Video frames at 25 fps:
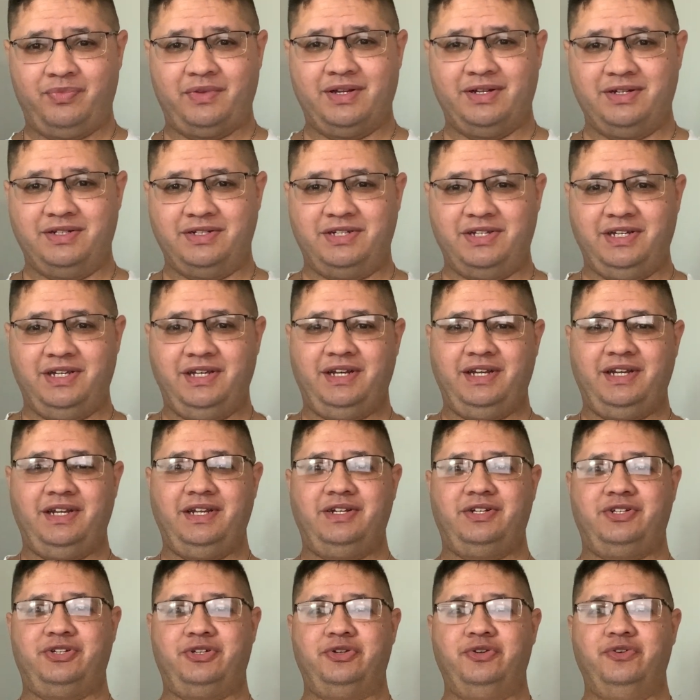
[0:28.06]

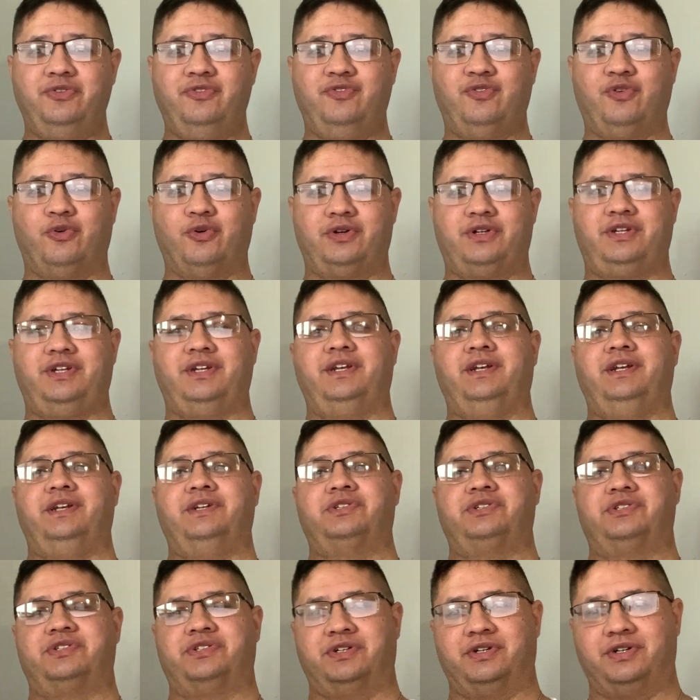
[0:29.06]
DD214
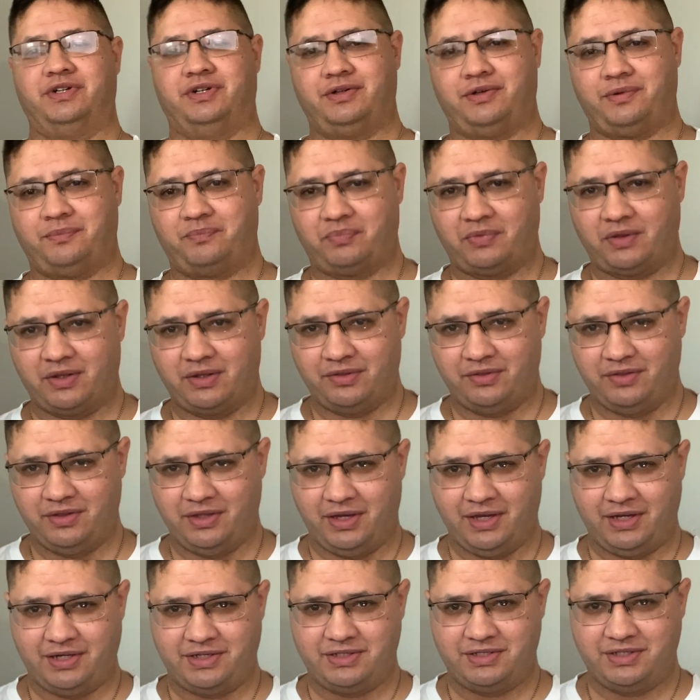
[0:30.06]
shirt
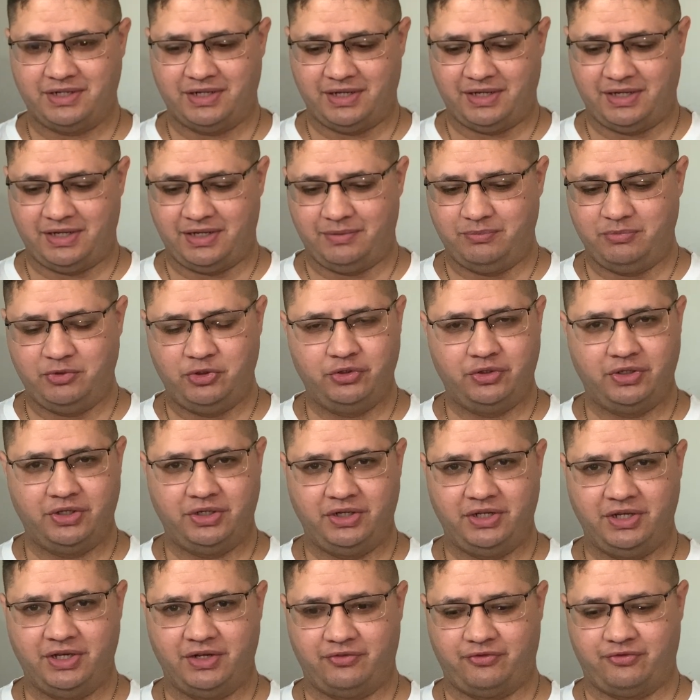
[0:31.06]
that you can
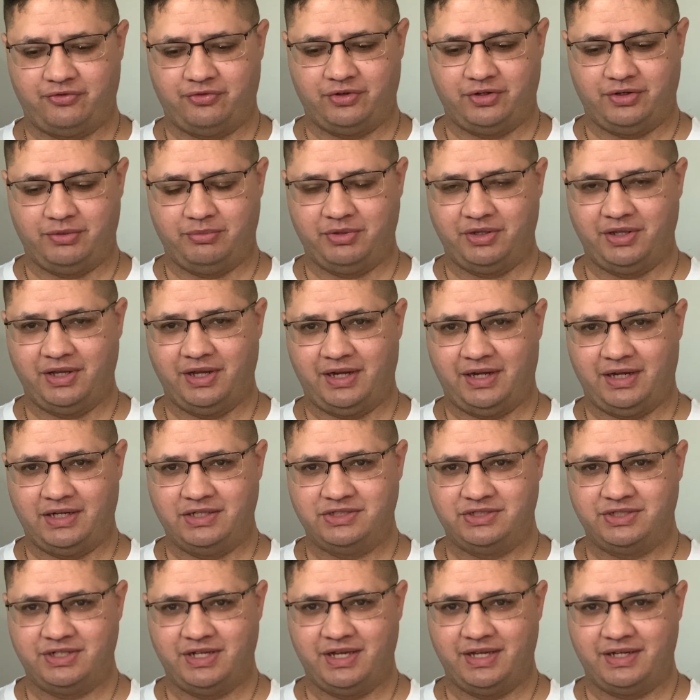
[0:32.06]
get from the
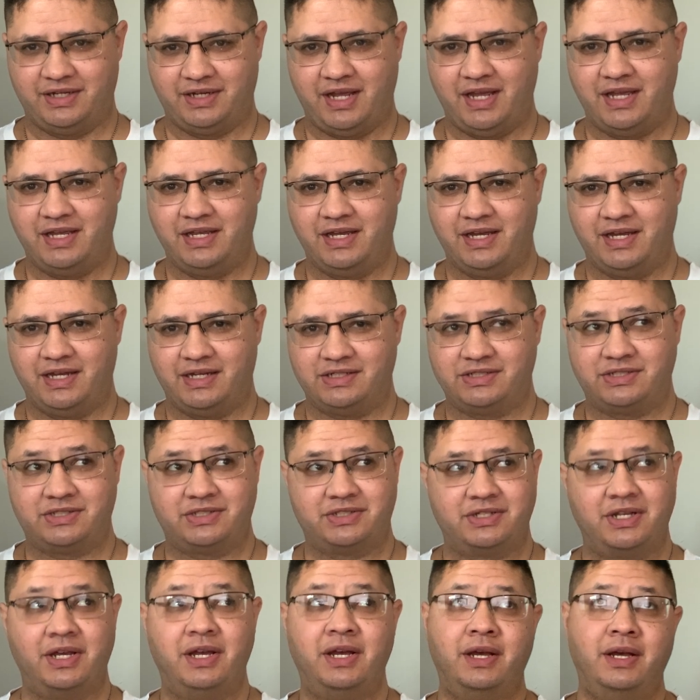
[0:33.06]
guys at
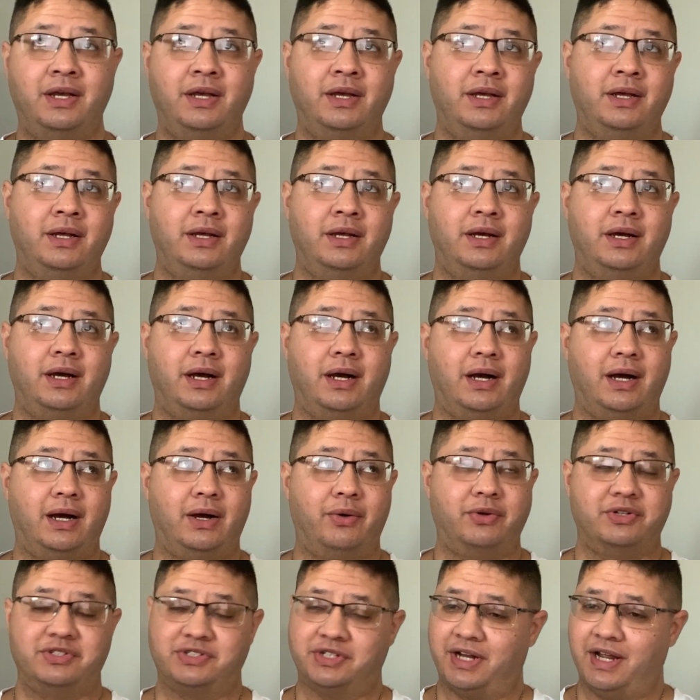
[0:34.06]
ASM
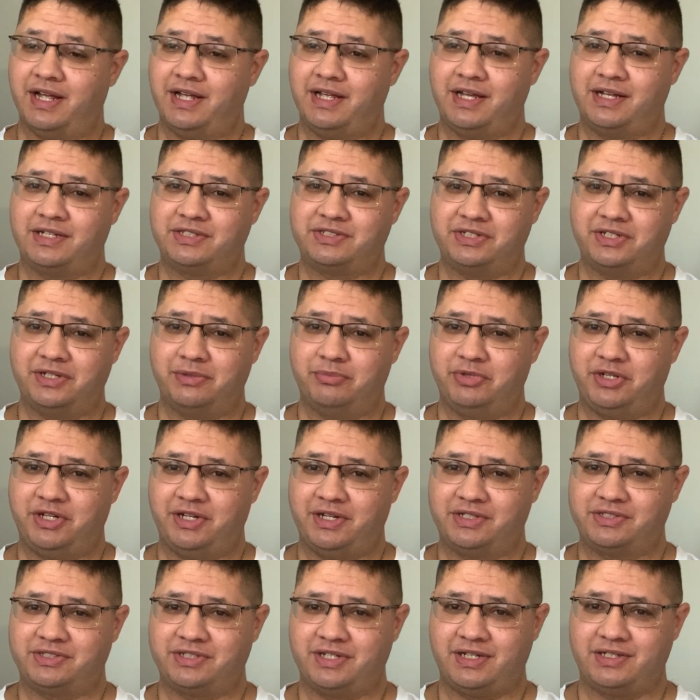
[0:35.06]

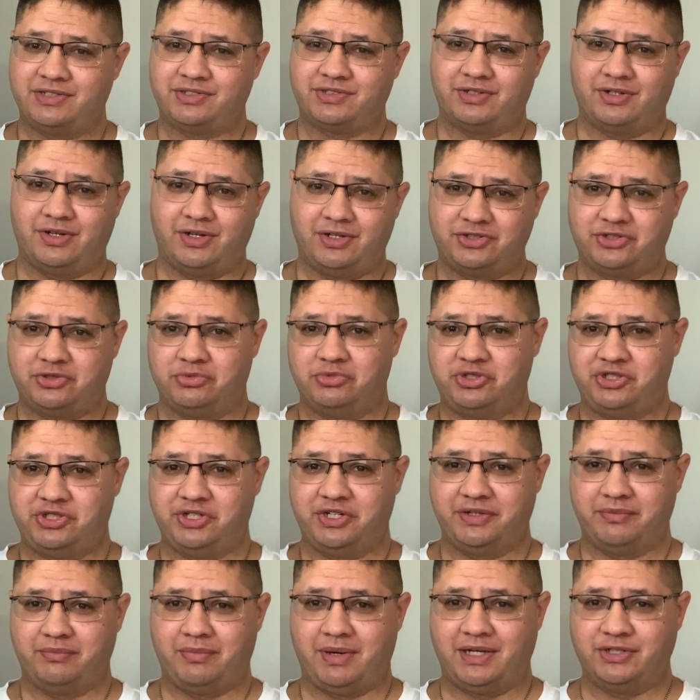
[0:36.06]
DSS, awesome
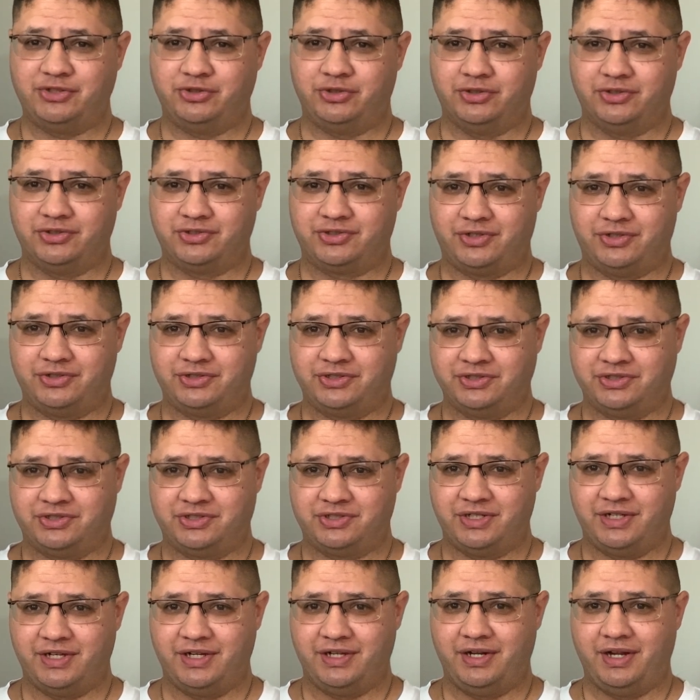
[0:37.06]
shit, my drill sergeant
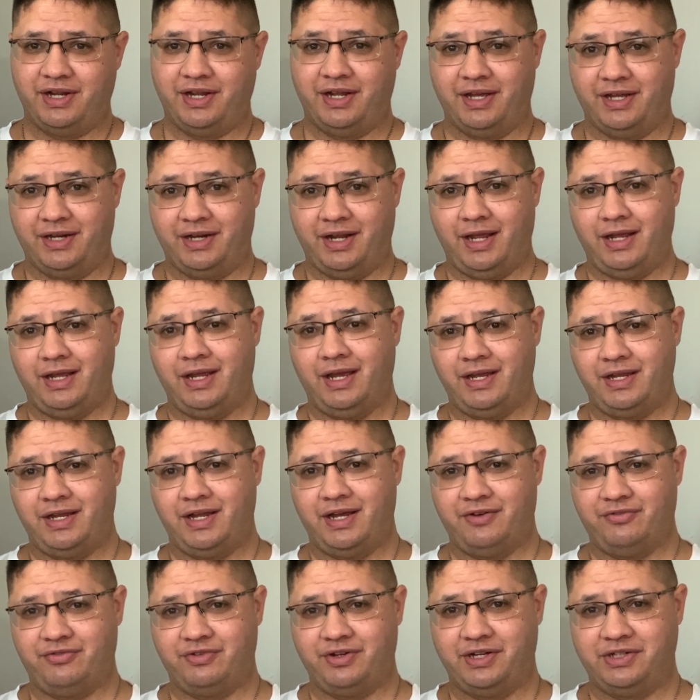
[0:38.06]
said, and
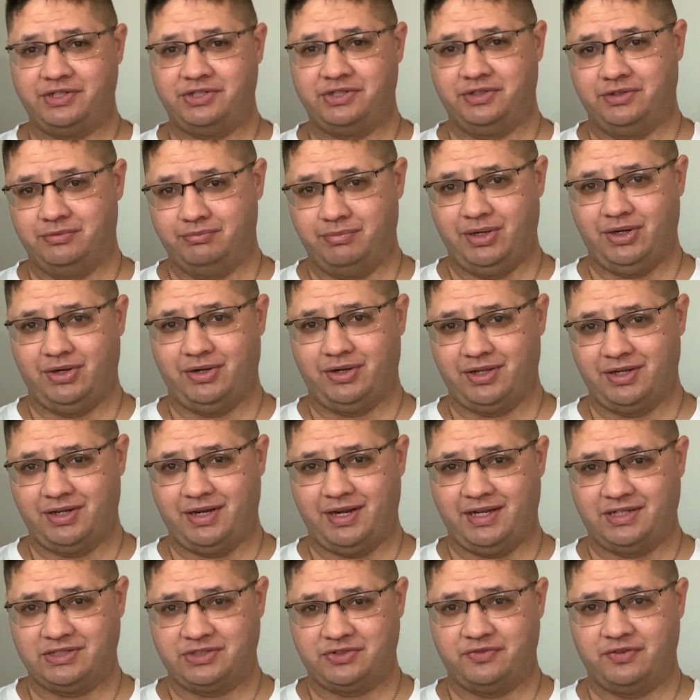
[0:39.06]
AAF Nation,
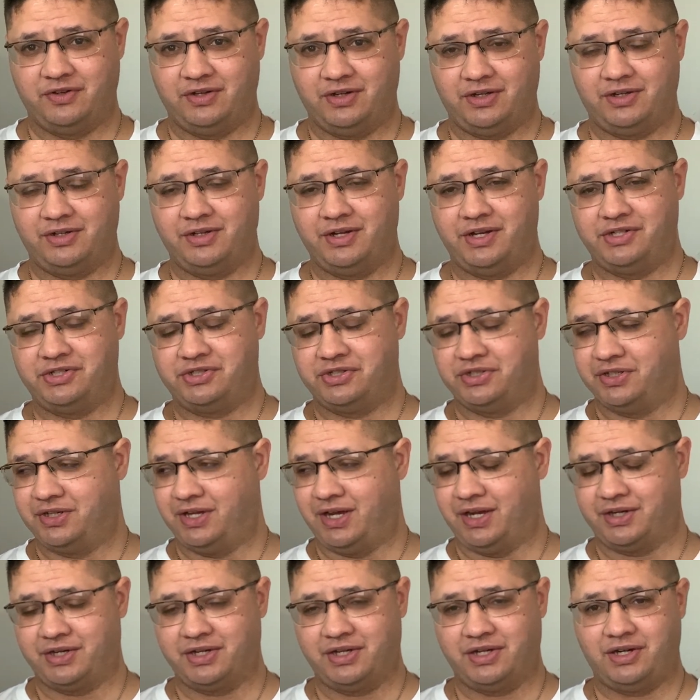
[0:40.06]

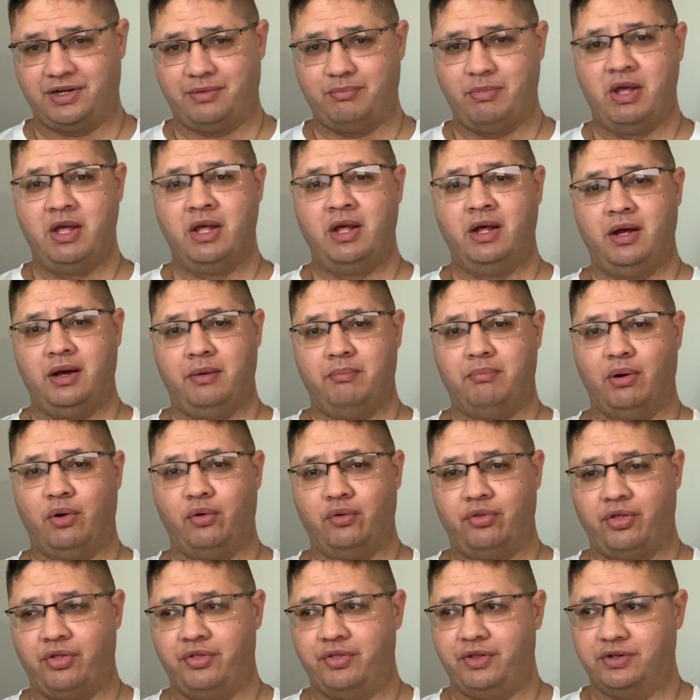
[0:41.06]
AmericanAsFuckNation.com.
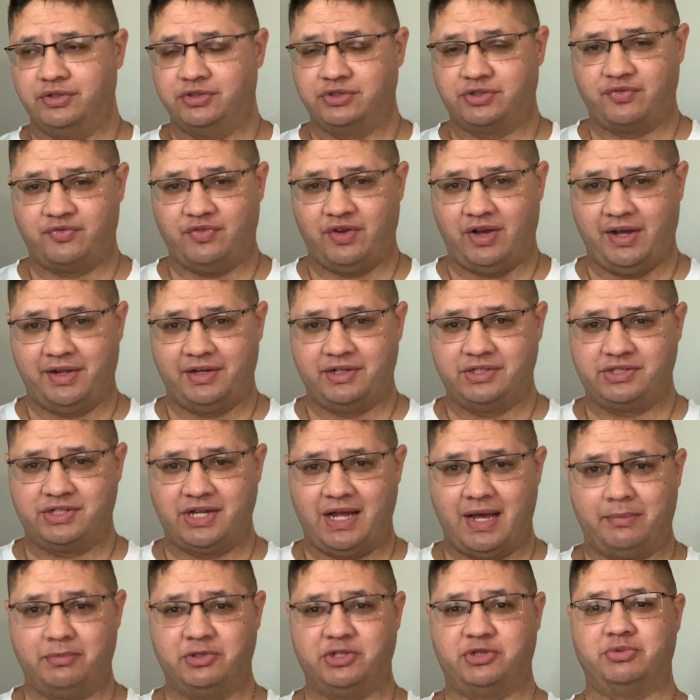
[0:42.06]
Both of those fine
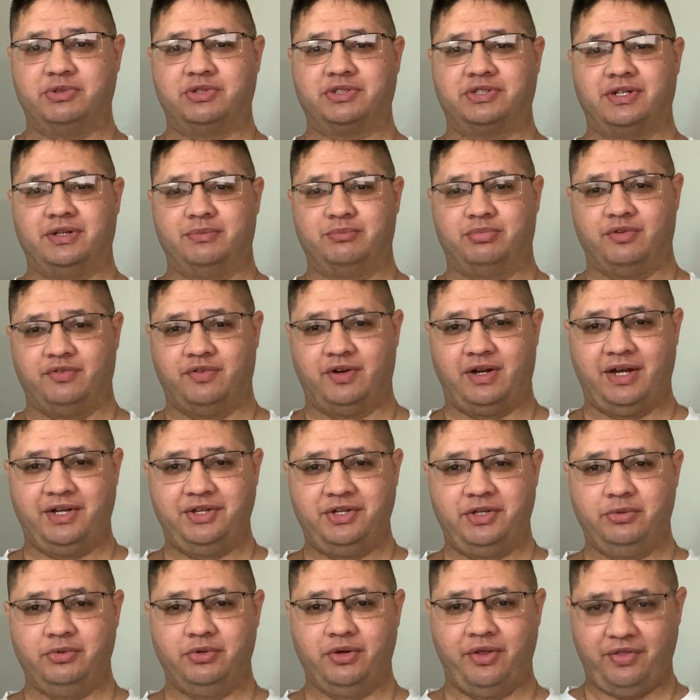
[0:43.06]
establishments can provide
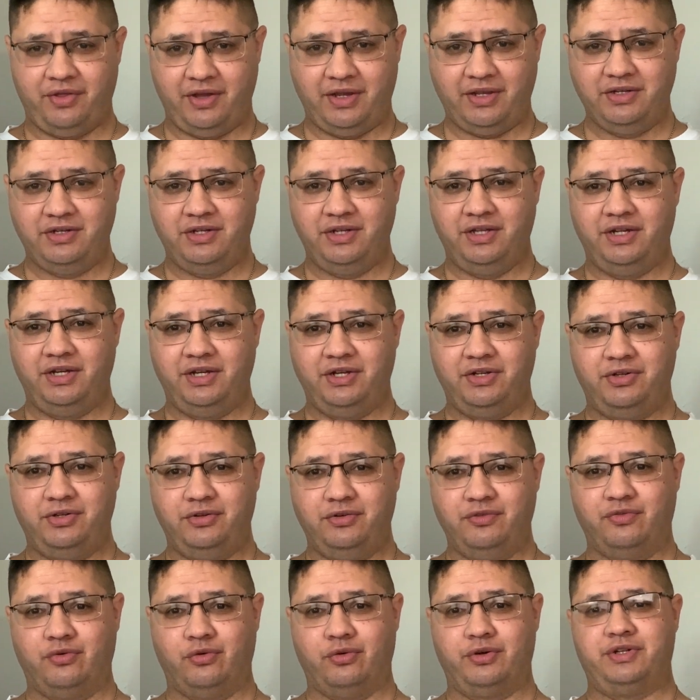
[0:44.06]
you with a
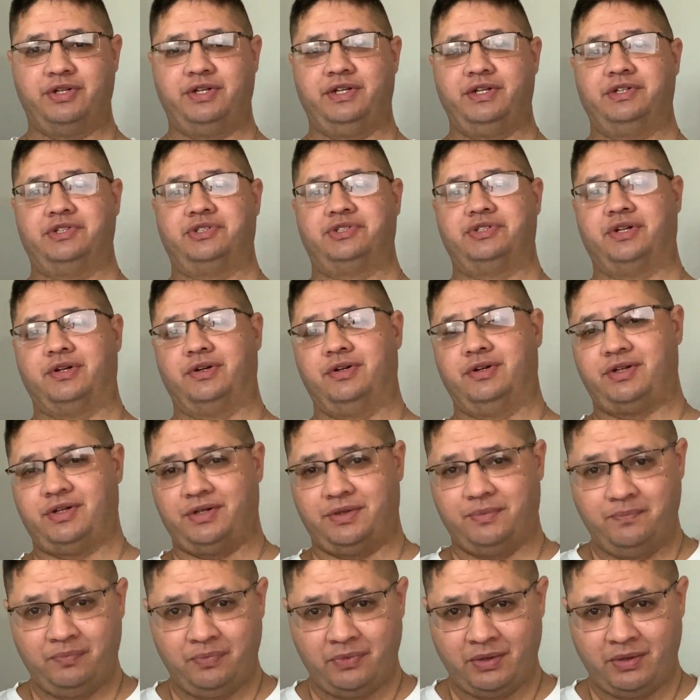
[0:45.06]
DD214 shirt.